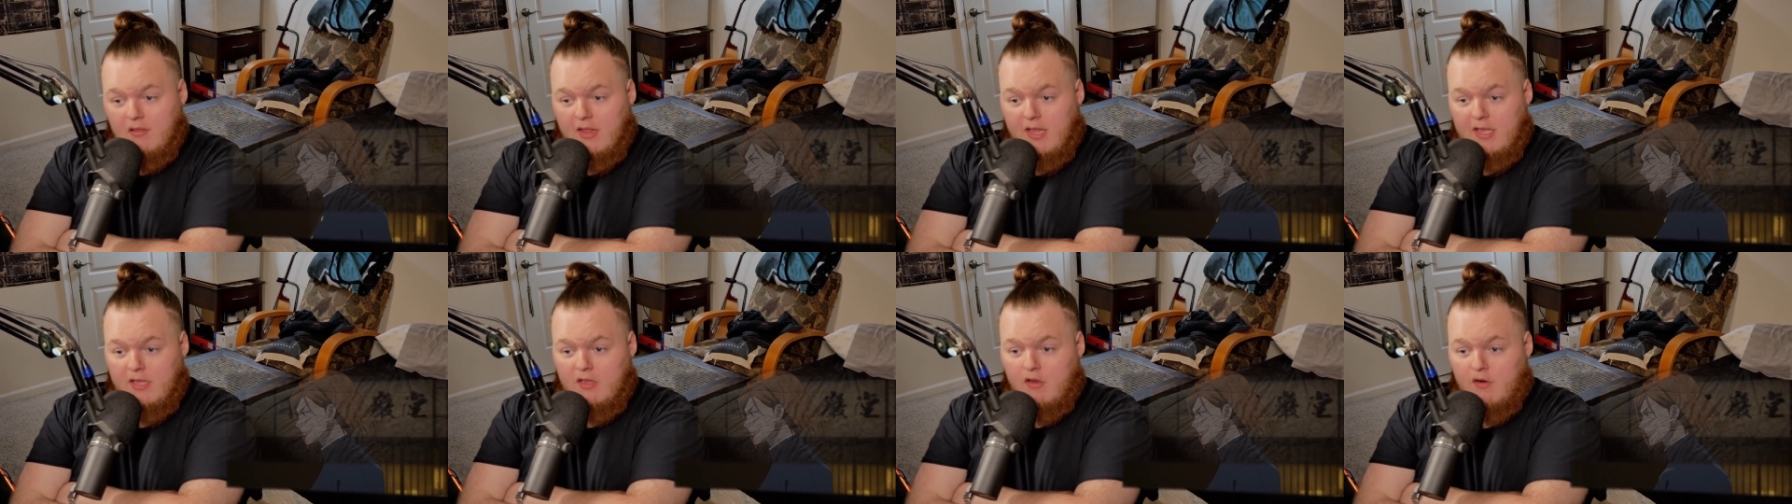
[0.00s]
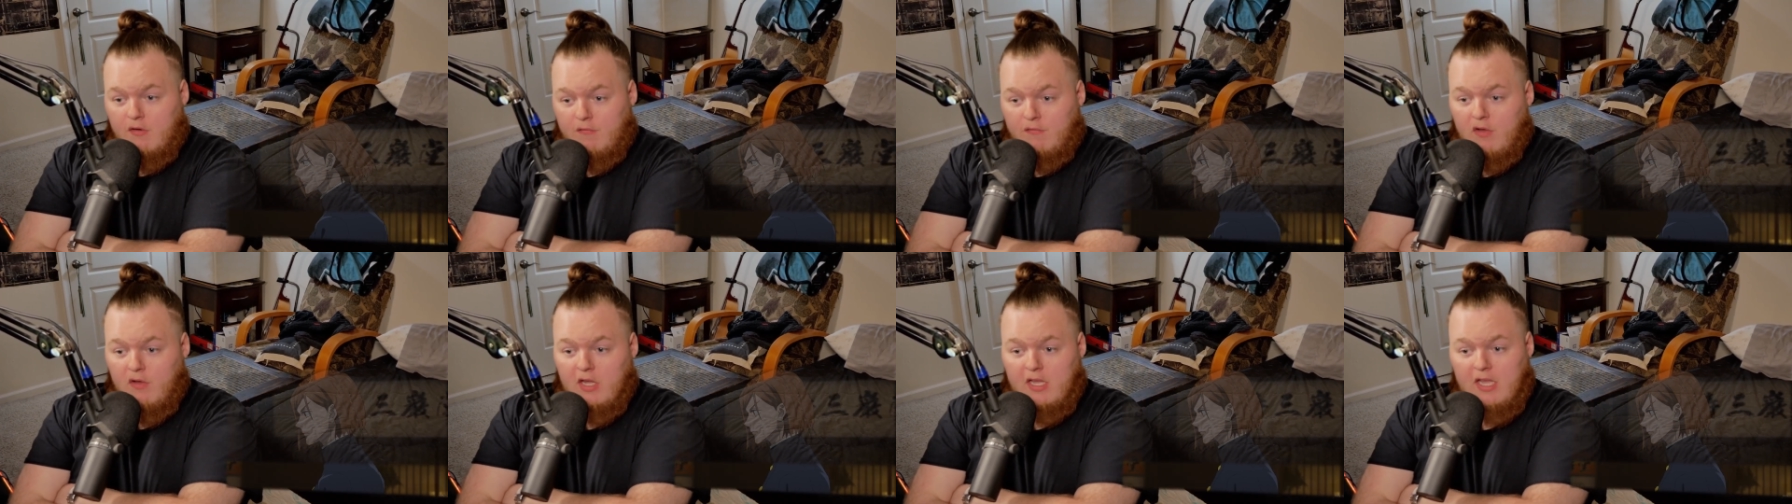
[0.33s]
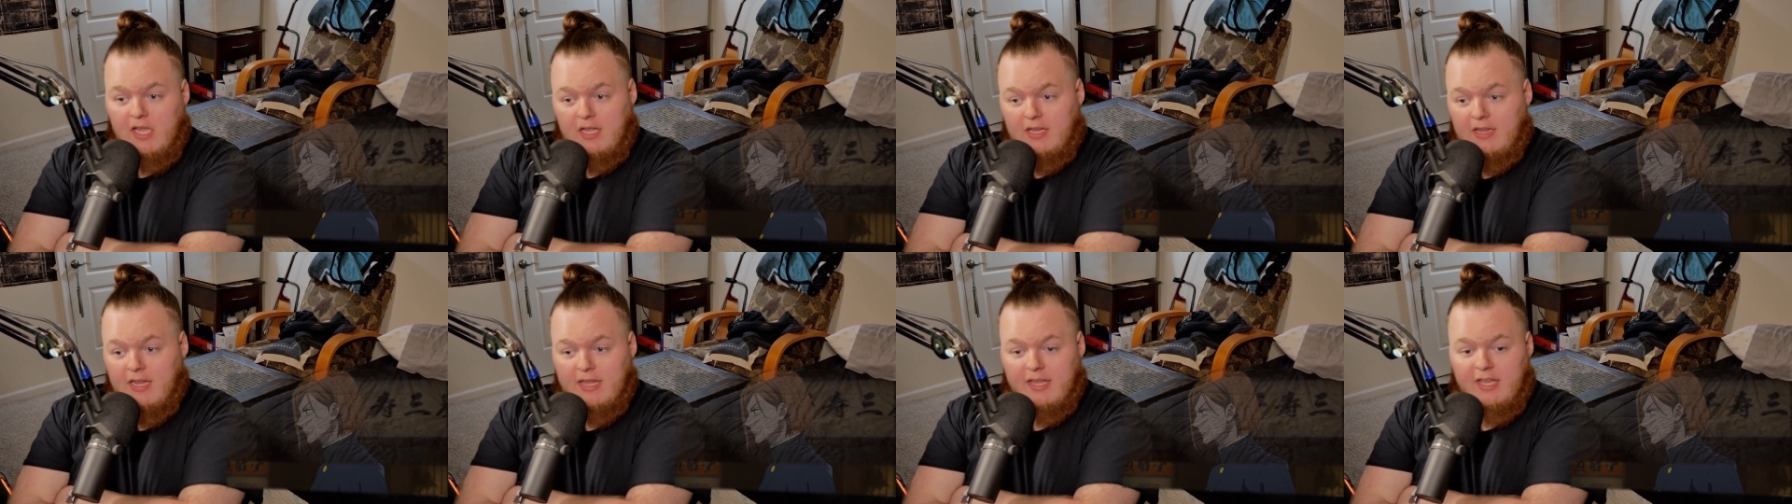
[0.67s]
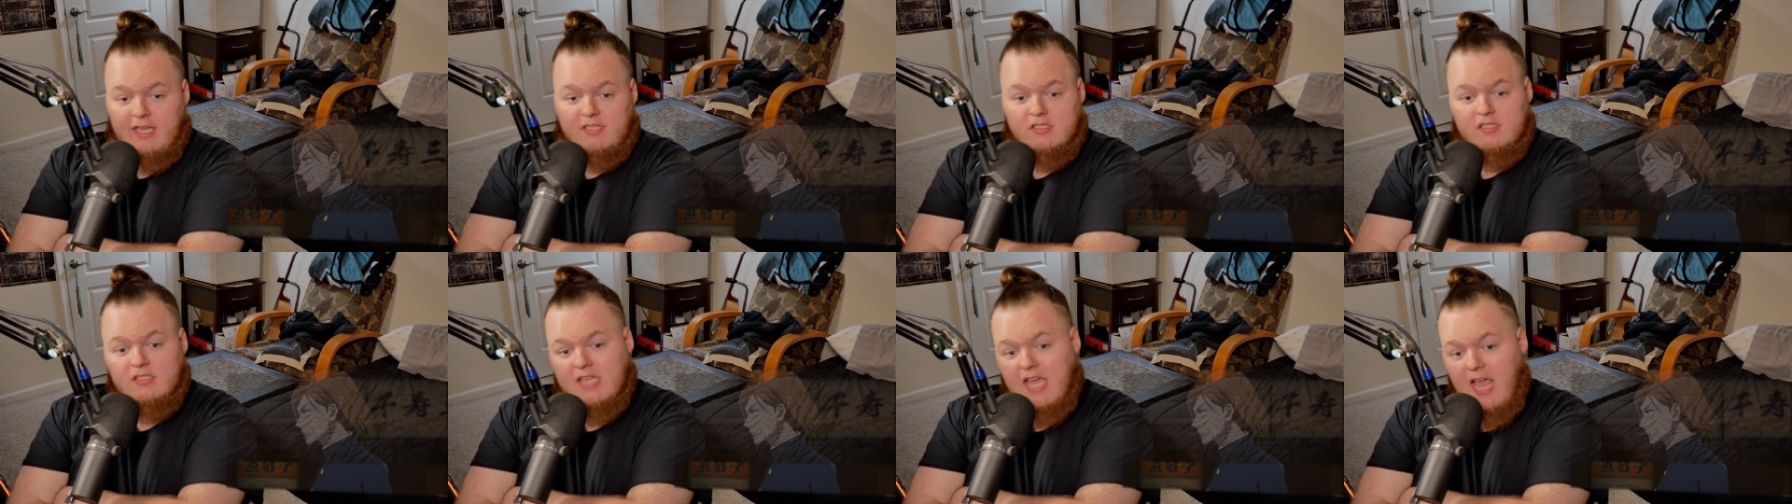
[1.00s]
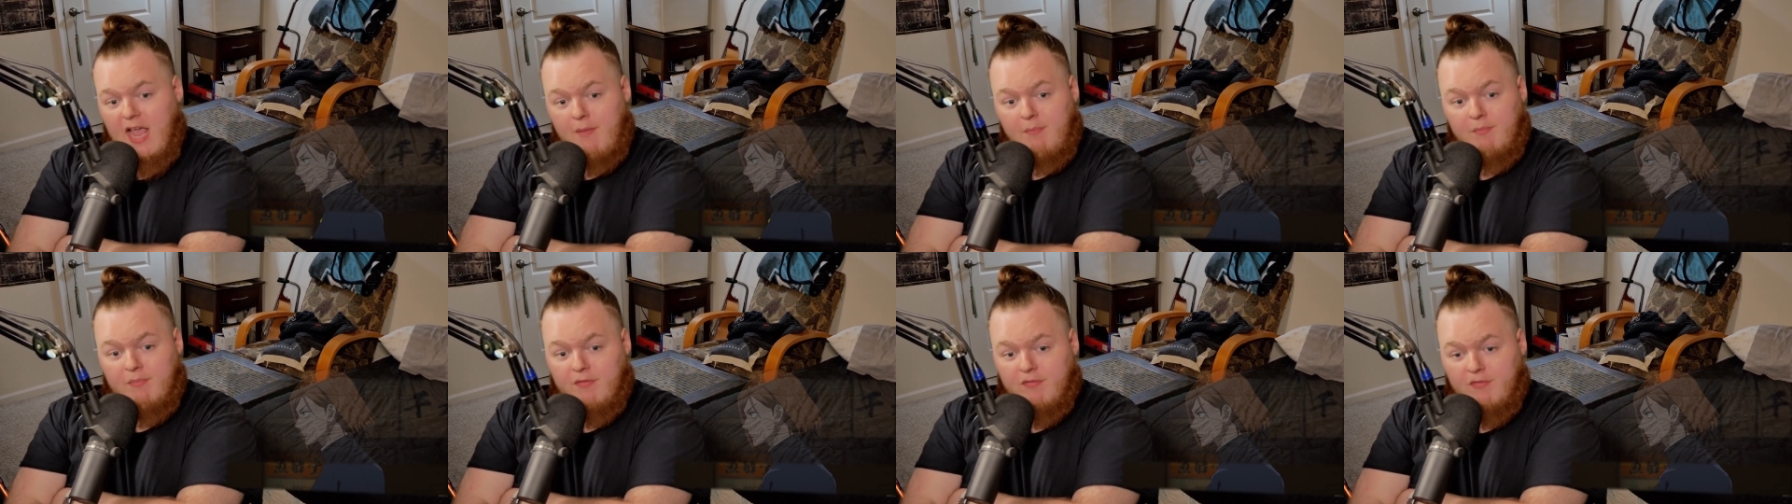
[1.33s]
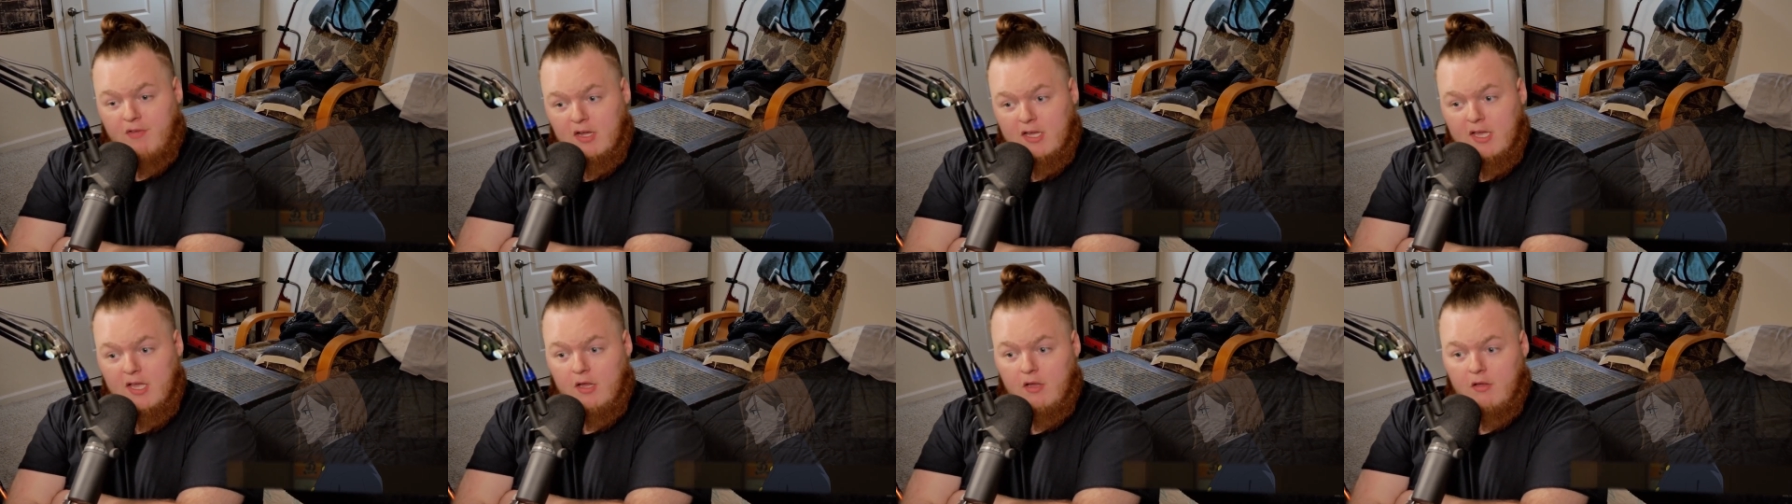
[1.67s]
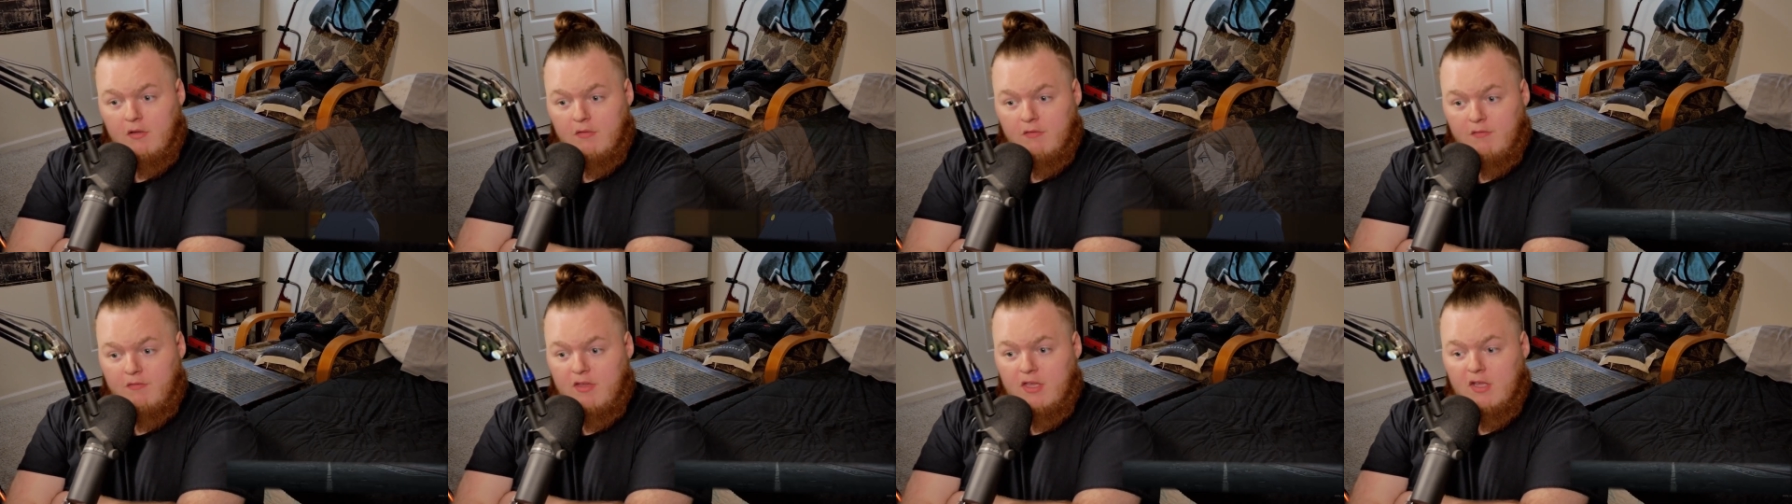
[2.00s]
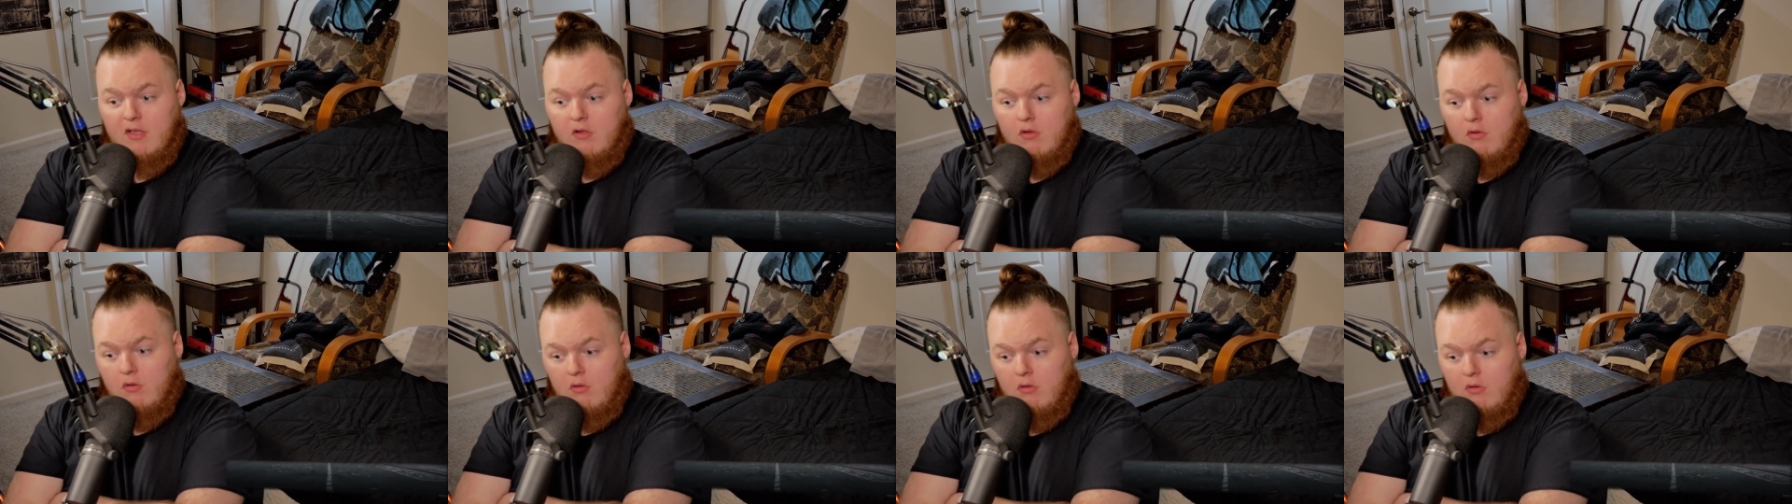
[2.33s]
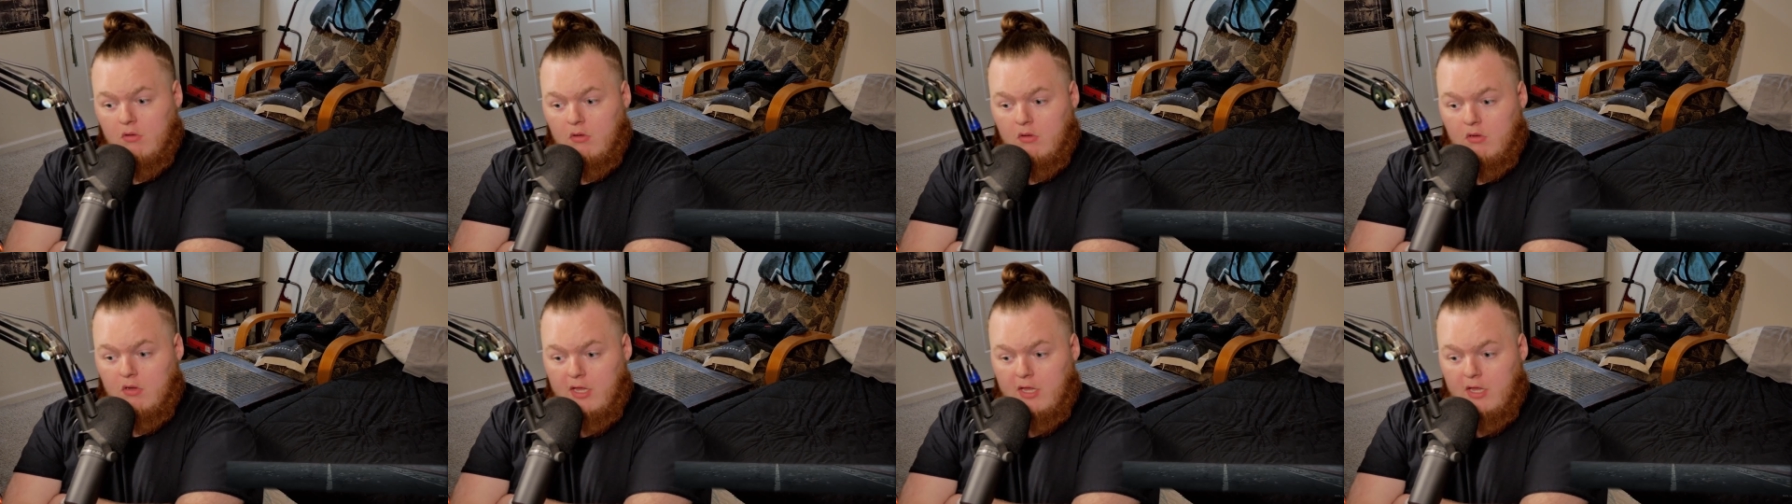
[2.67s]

like your fucking like escape fucking vehicle,